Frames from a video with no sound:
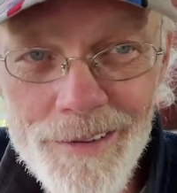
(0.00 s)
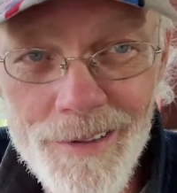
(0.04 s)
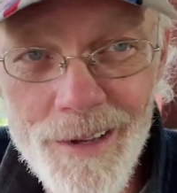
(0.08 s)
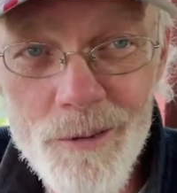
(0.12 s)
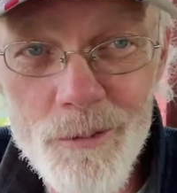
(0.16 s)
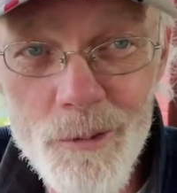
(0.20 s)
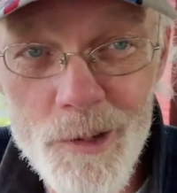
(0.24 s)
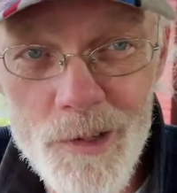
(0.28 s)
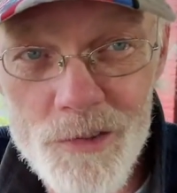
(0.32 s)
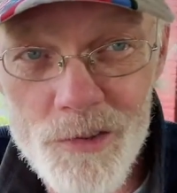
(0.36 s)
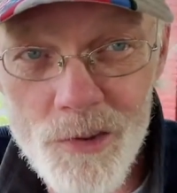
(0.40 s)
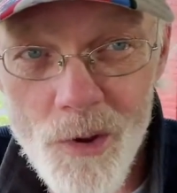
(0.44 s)
that
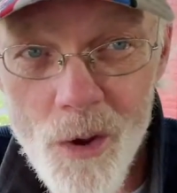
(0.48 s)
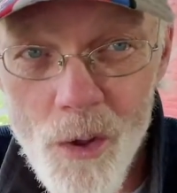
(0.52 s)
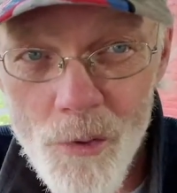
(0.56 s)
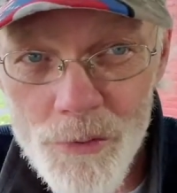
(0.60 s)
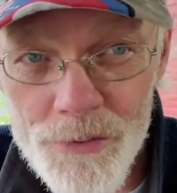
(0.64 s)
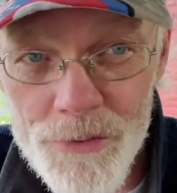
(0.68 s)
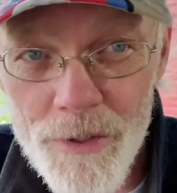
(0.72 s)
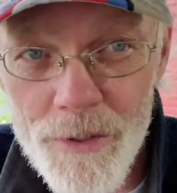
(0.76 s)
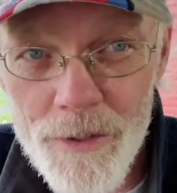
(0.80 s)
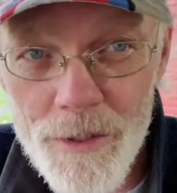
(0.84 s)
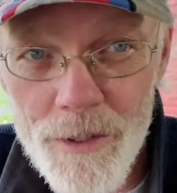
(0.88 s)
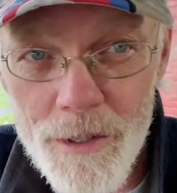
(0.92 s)

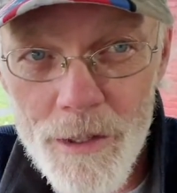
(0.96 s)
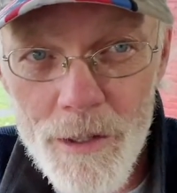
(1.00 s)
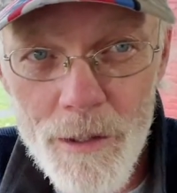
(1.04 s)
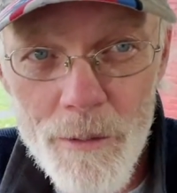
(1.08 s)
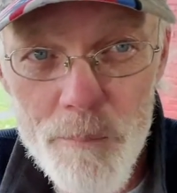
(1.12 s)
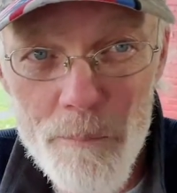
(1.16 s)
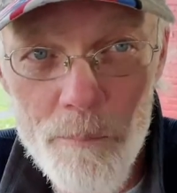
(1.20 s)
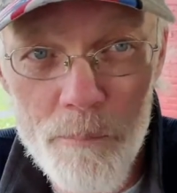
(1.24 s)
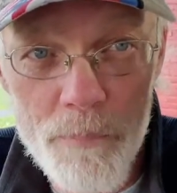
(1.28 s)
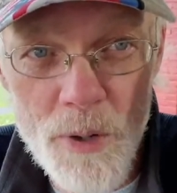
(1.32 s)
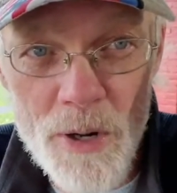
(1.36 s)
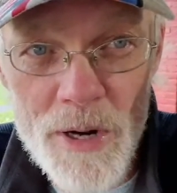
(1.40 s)
resulted in a
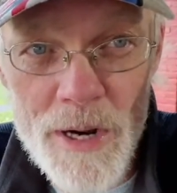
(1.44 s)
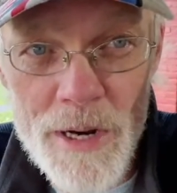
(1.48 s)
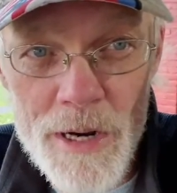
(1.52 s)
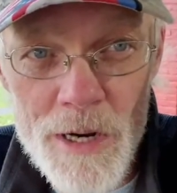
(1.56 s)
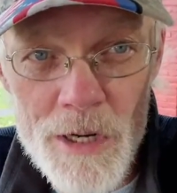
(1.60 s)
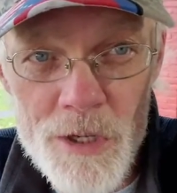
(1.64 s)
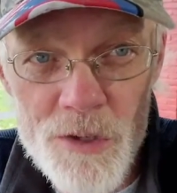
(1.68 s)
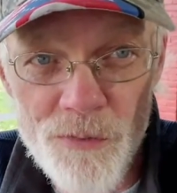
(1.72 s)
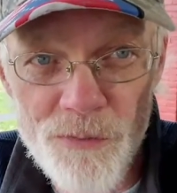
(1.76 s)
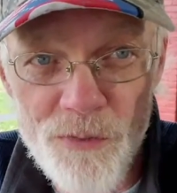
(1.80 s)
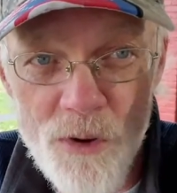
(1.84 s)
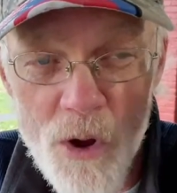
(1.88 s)

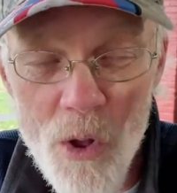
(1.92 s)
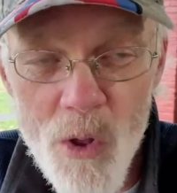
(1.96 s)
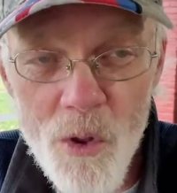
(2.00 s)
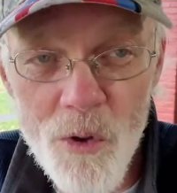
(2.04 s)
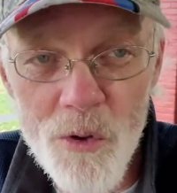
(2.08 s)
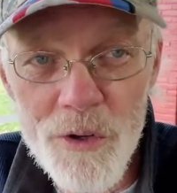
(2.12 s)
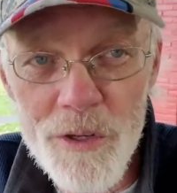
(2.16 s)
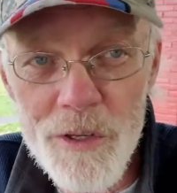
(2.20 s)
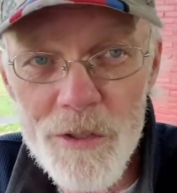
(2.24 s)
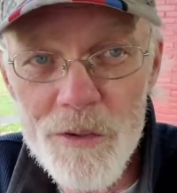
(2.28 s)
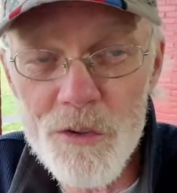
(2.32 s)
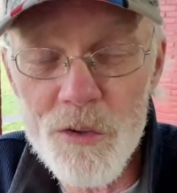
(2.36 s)
bridge
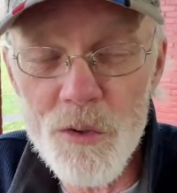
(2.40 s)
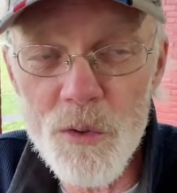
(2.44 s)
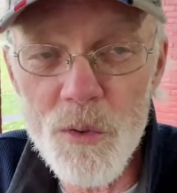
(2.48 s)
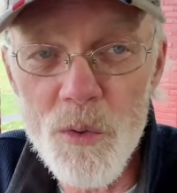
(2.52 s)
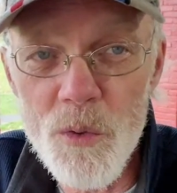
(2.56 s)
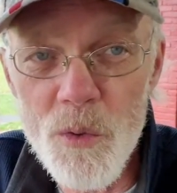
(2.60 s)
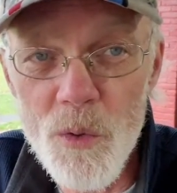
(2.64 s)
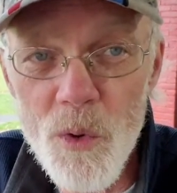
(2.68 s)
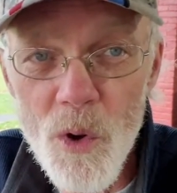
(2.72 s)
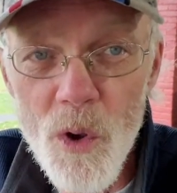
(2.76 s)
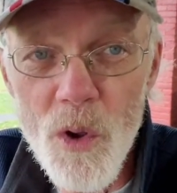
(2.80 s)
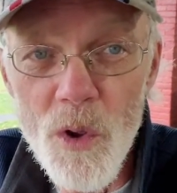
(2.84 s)
falling
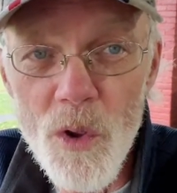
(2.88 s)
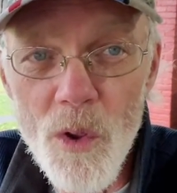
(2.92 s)
into